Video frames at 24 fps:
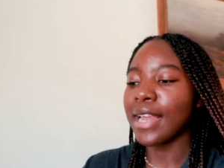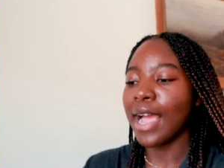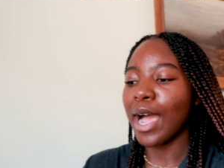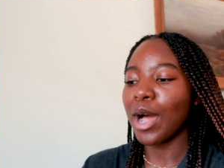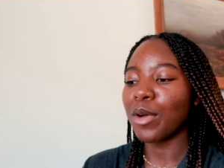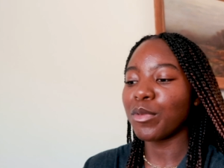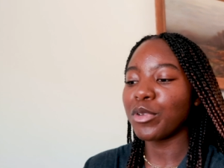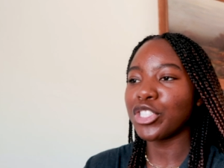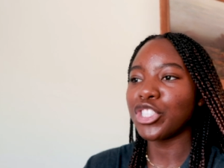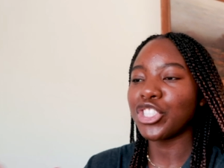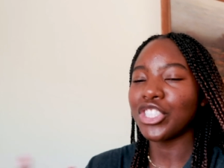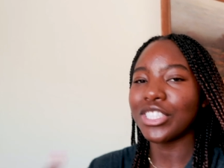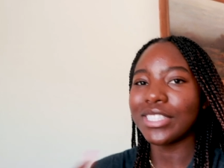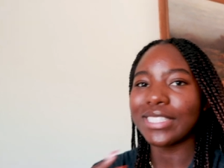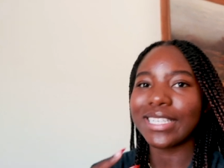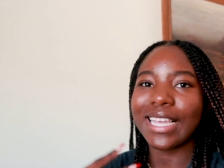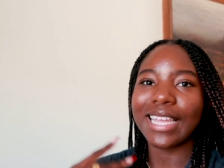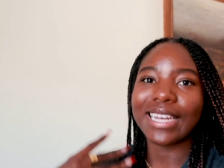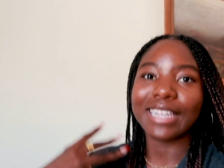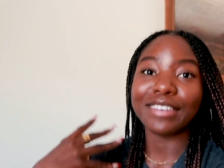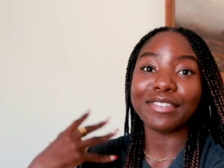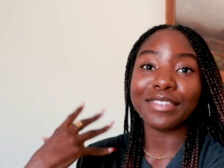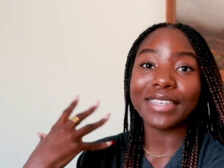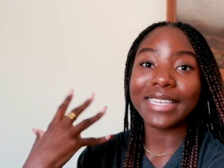now we're just
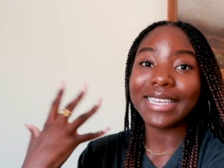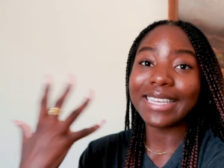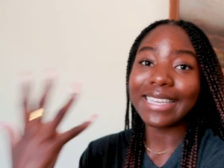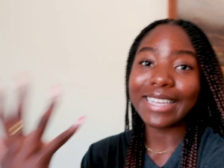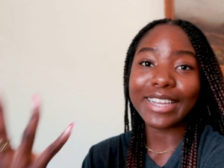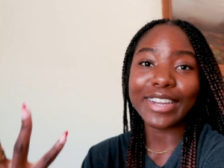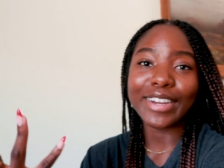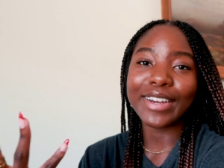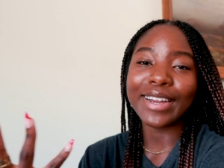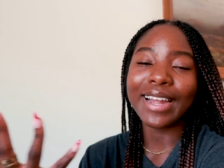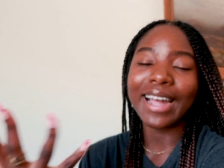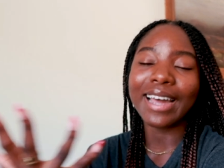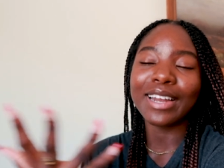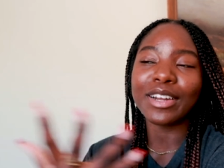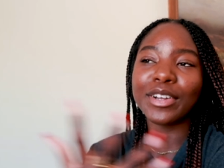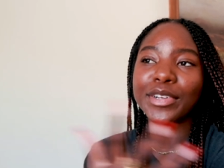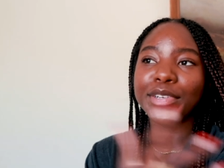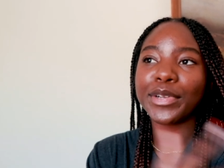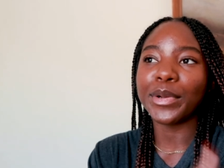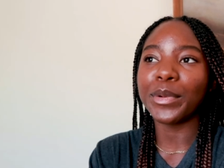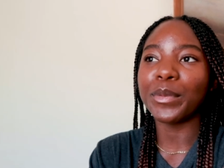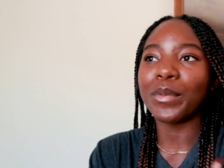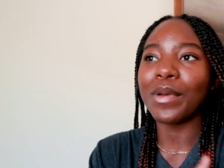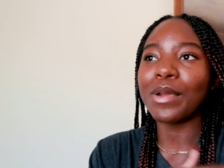kind of here i
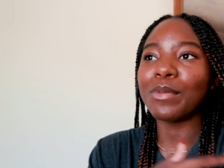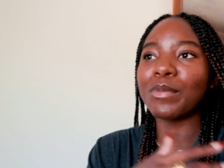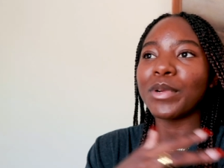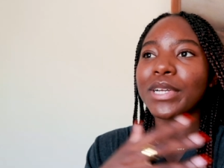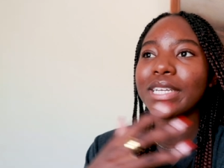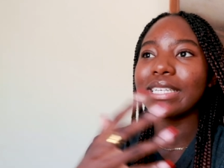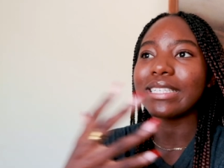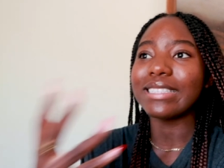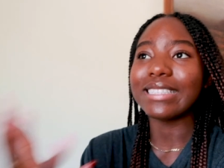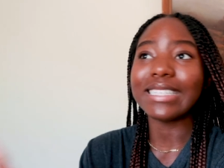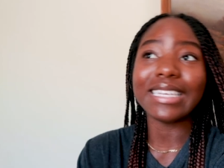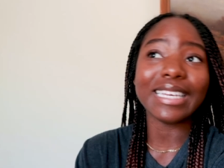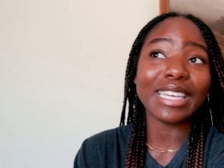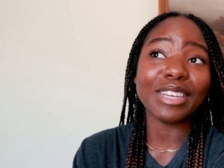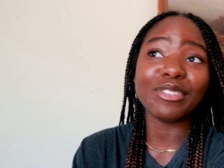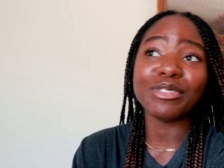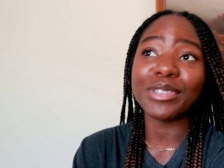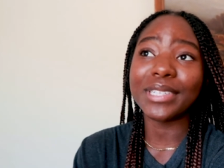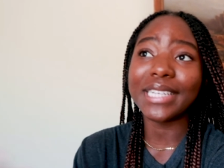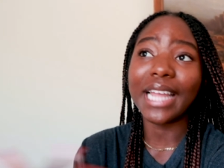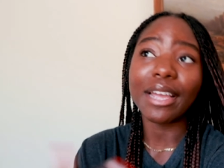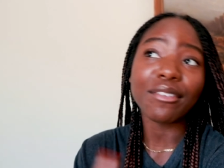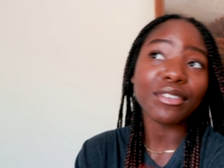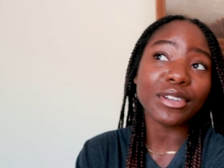don't know when we're gonna
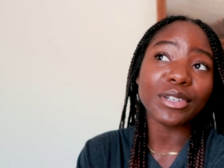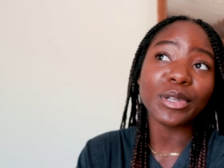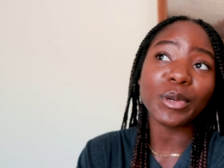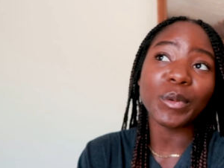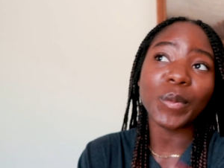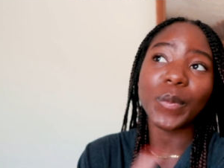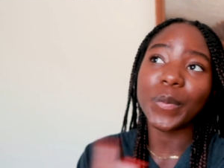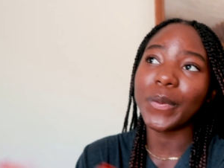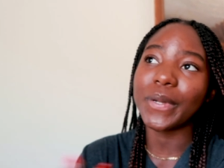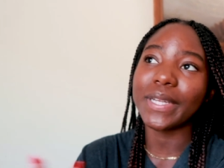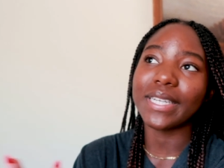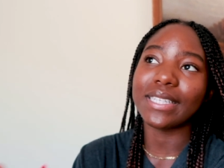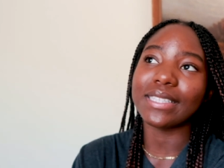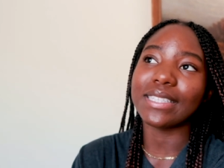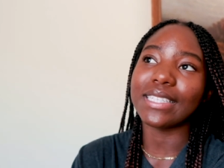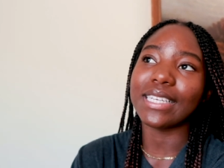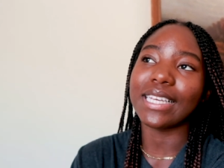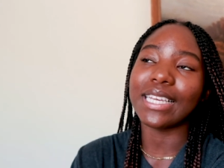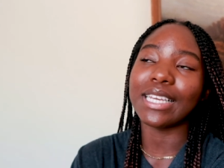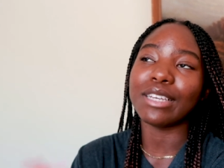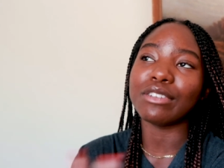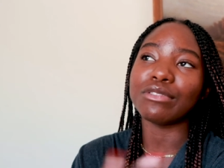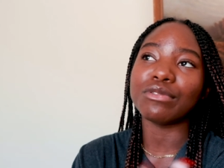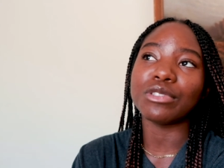leave we never know when we're gonna
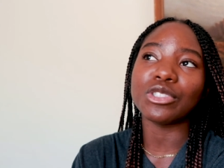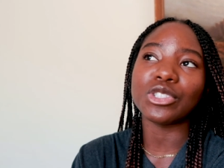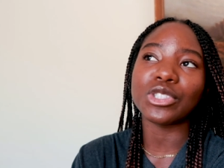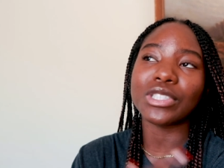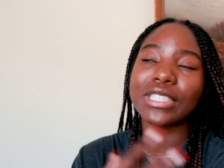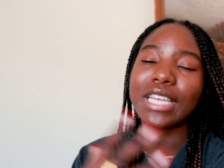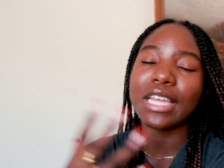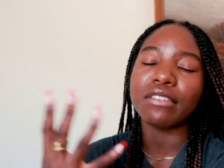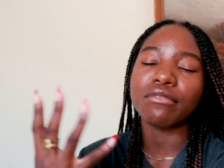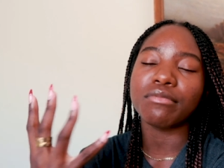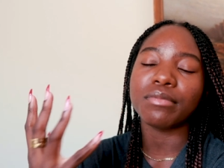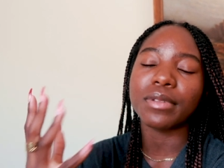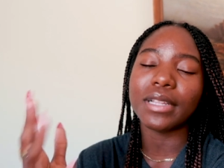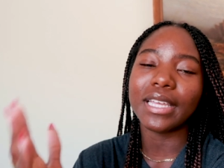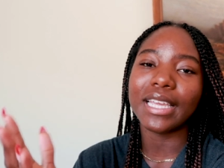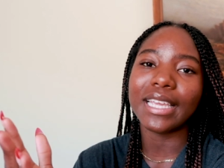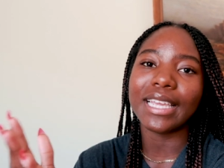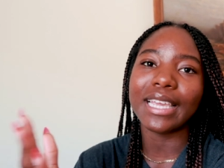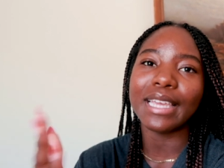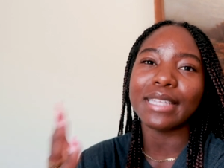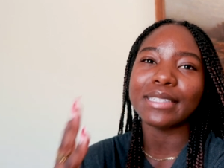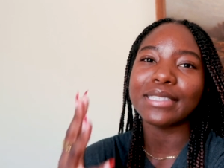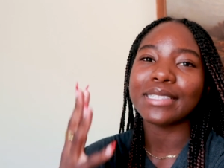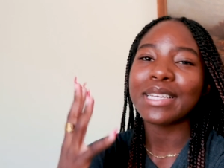leave we're just kind of
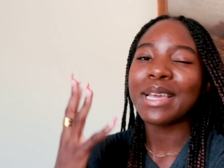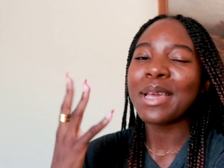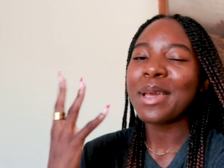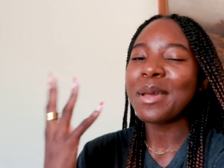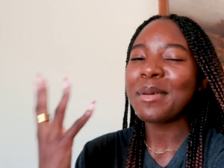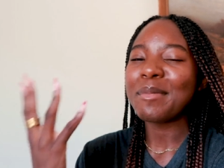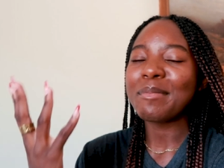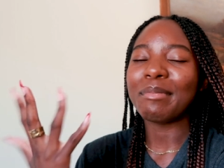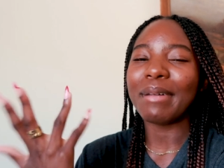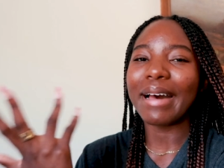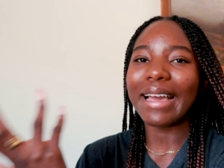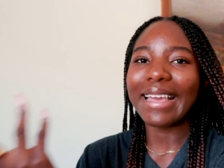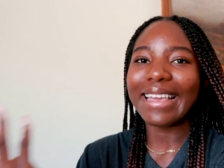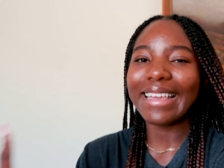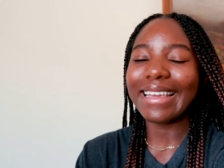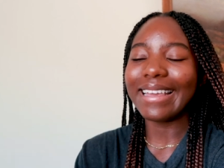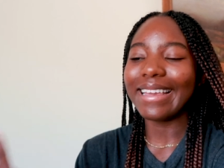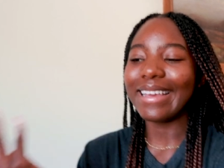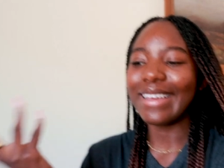playing it by